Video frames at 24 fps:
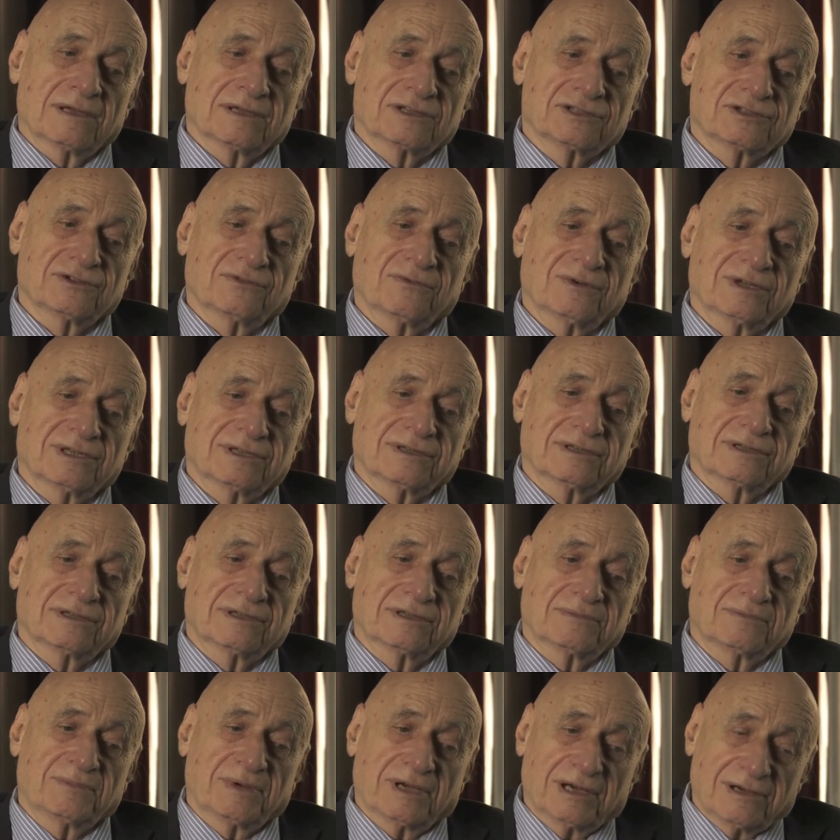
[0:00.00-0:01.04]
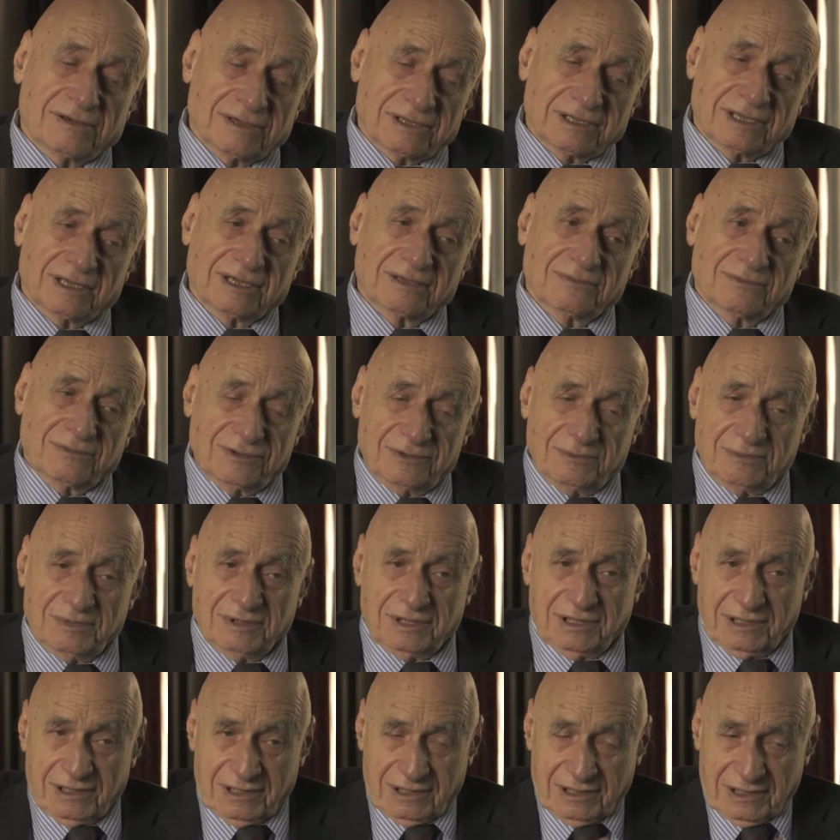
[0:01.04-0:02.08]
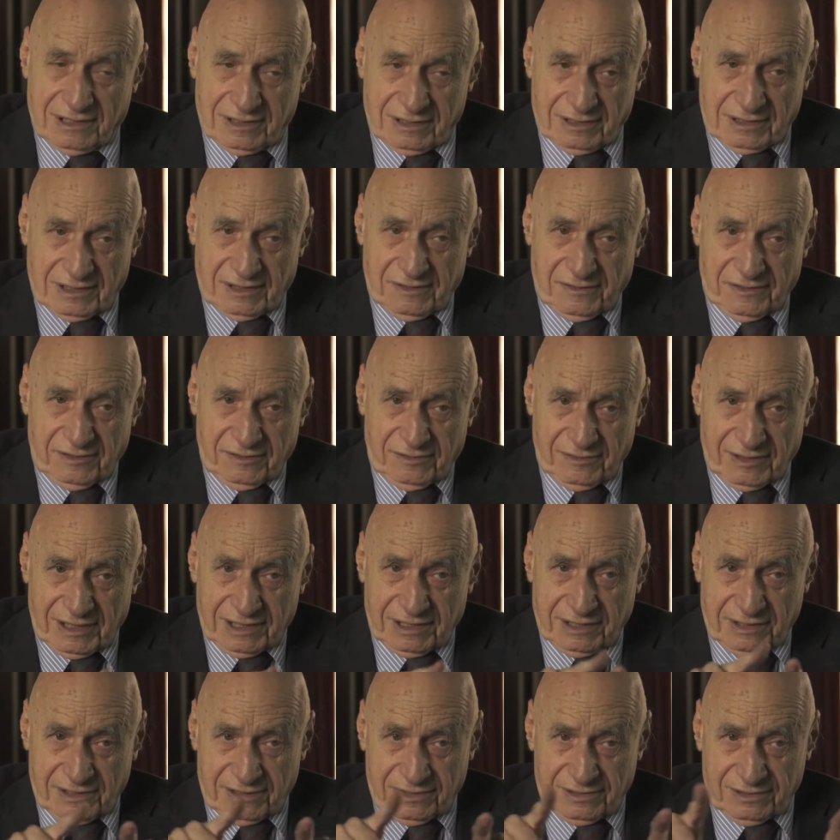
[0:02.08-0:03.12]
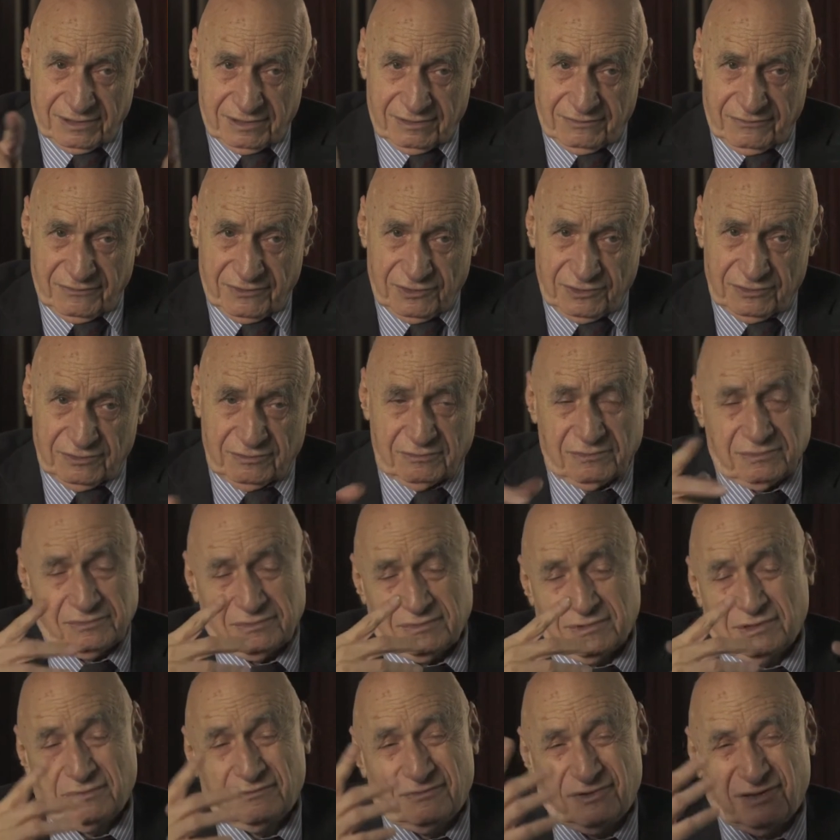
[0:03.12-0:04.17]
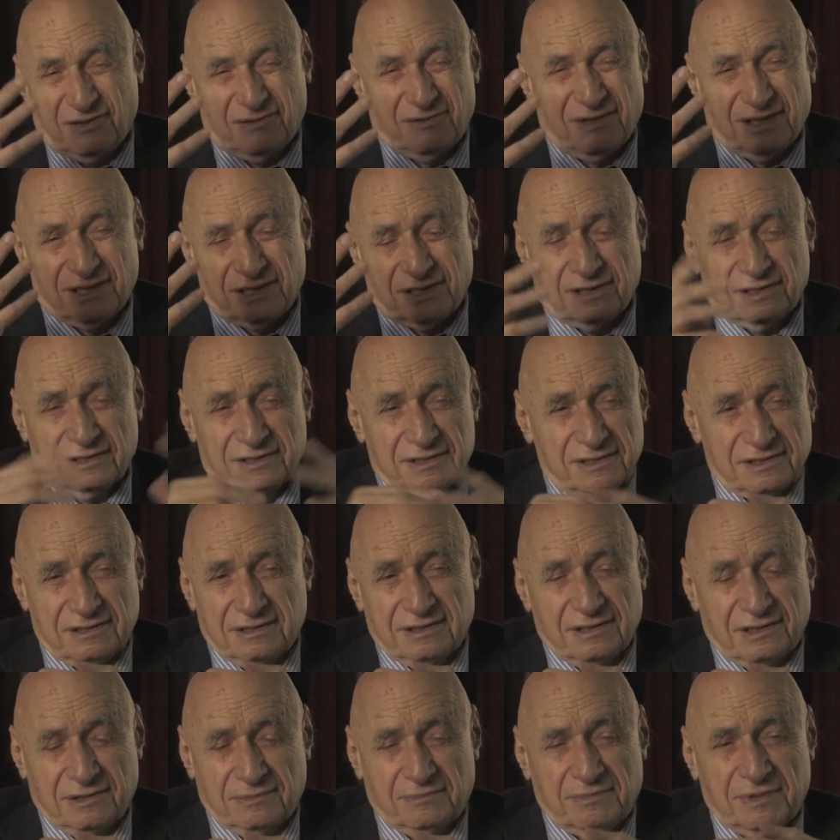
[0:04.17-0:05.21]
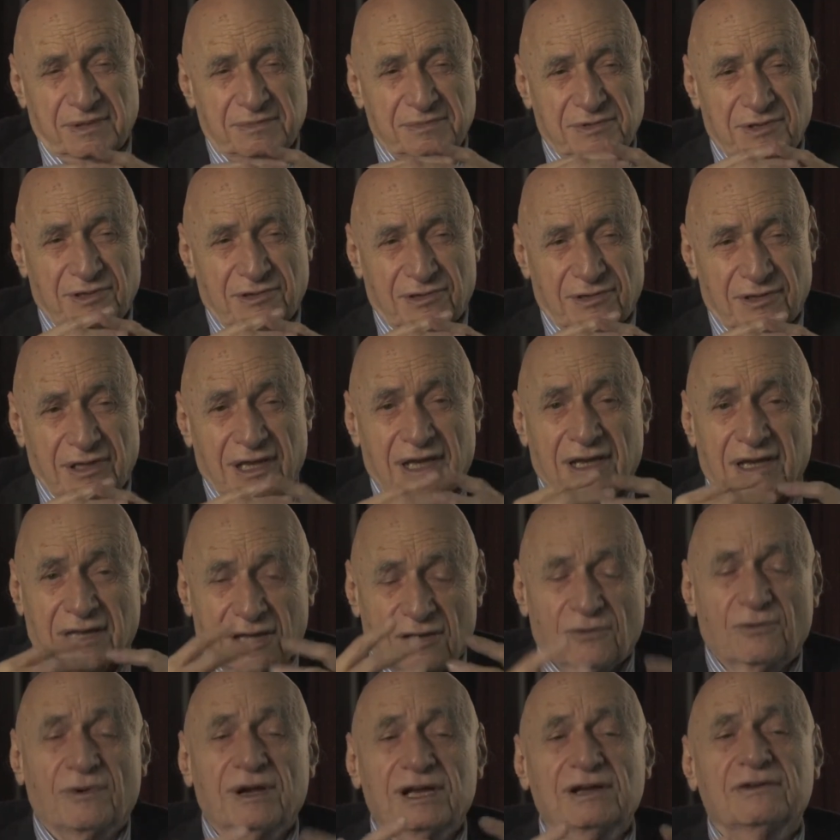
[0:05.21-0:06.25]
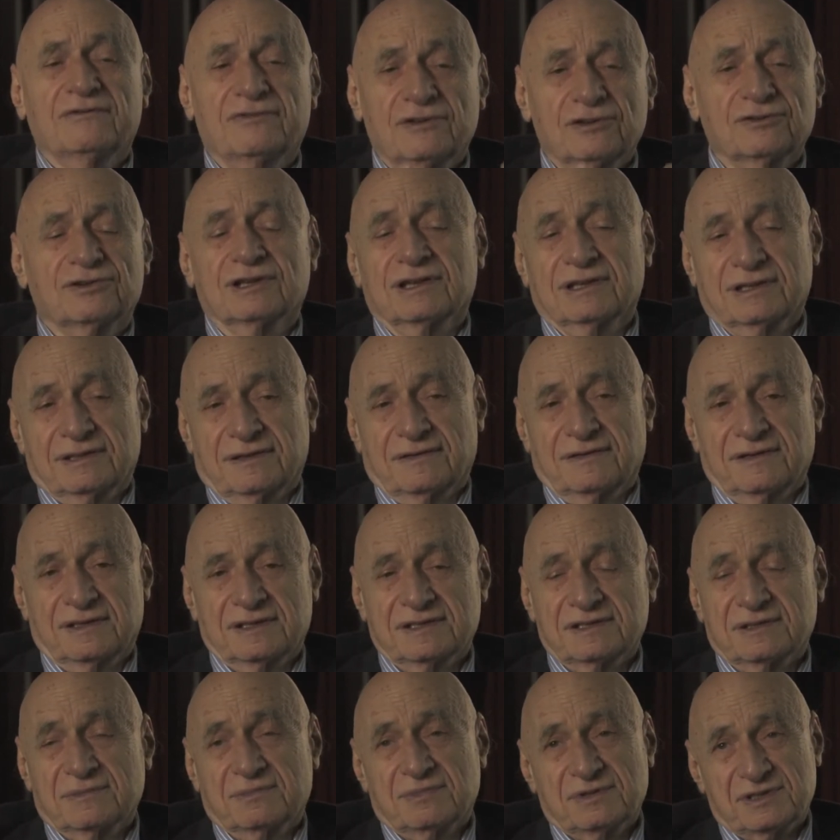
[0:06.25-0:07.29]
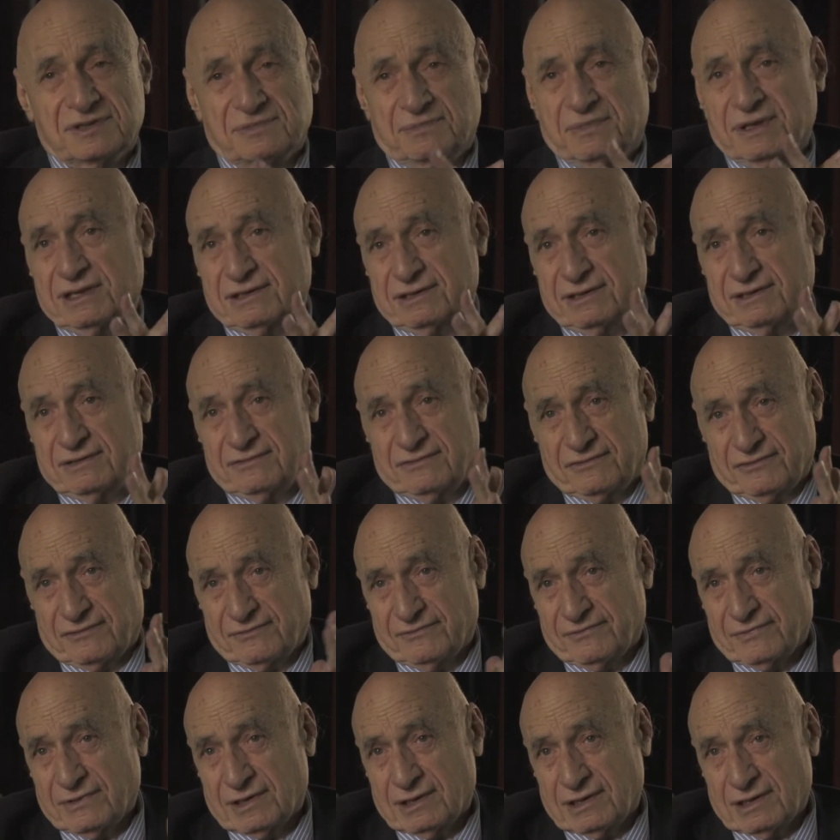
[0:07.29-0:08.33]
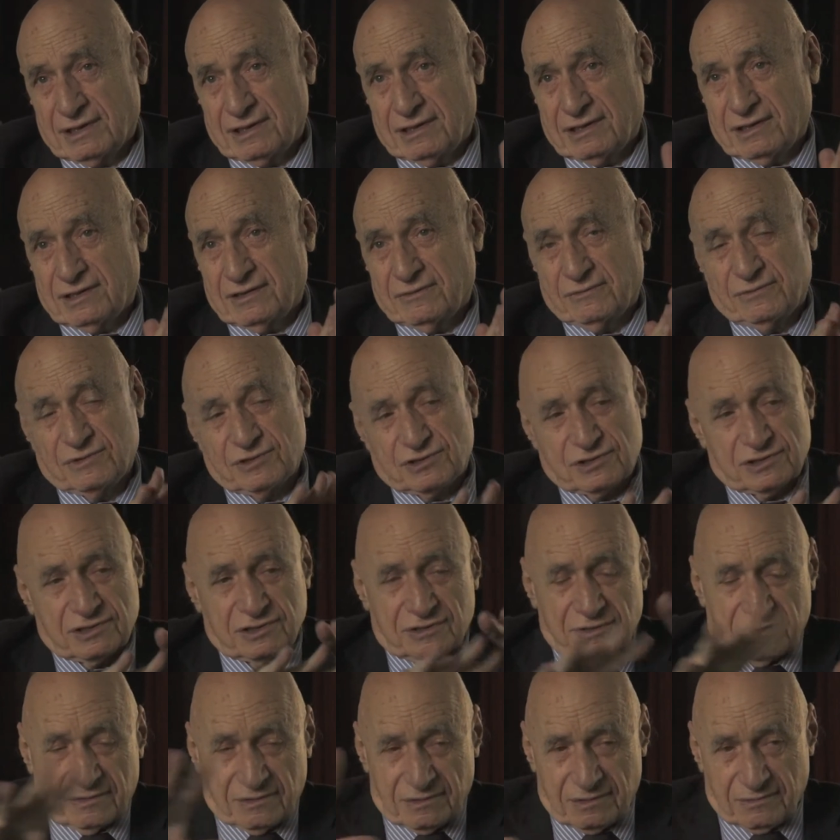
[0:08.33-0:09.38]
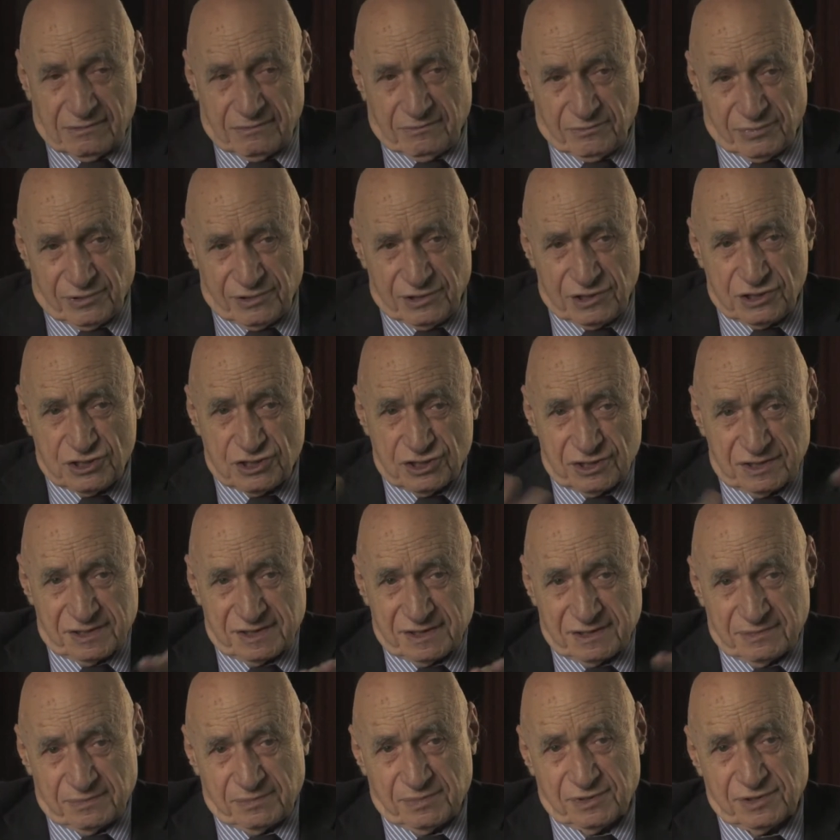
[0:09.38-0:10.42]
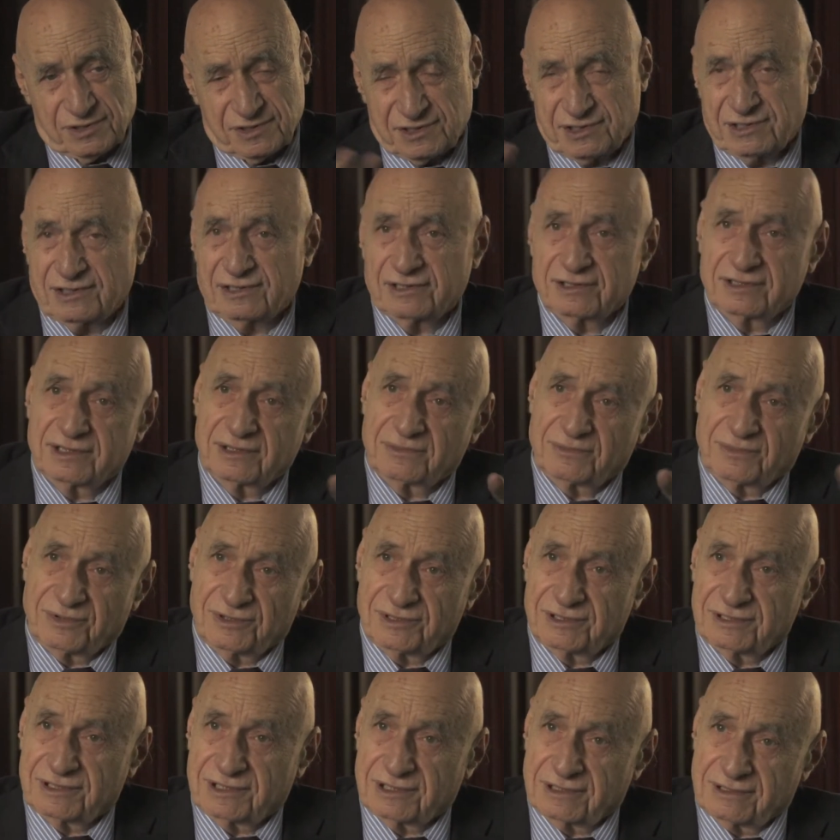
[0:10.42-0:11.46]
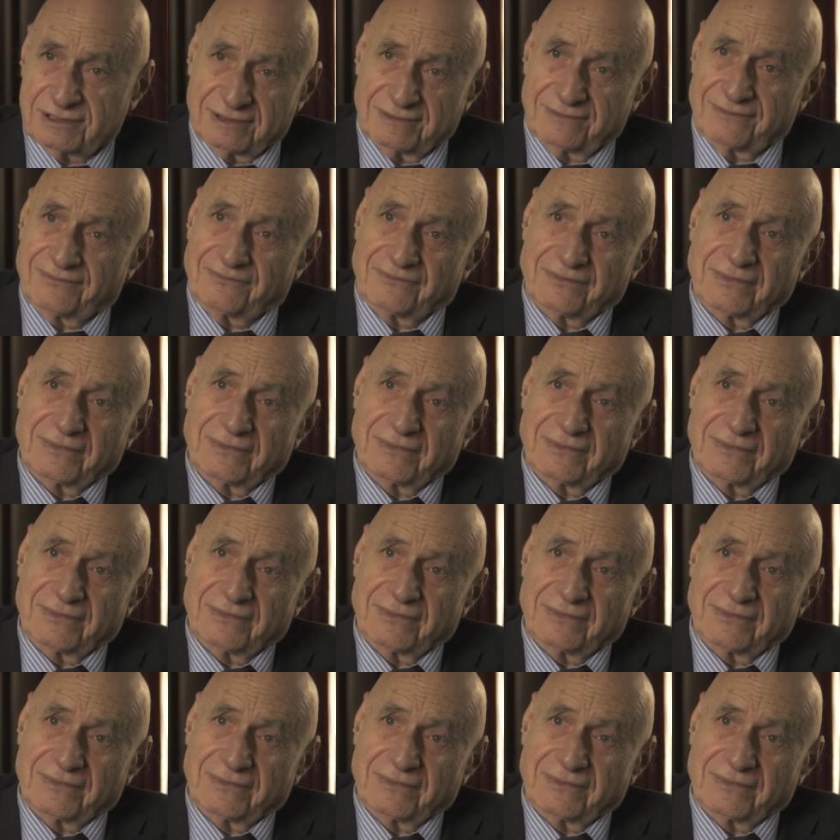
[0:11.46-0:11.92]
So what the paradigm would be a theoretical view, theoretical, not narrow, a way of looking at things, a perspective, which bridges the personal and the political.